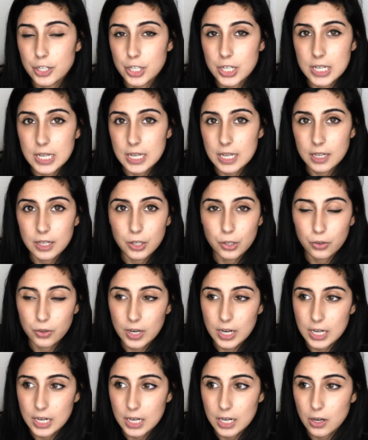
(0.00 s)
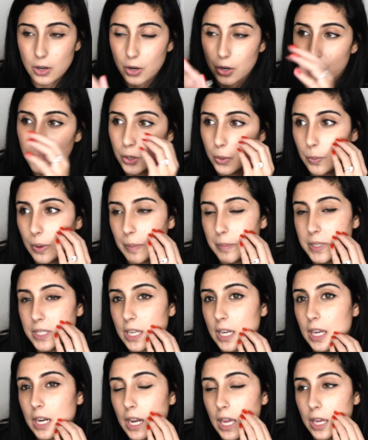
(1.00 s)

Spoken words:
she created on her website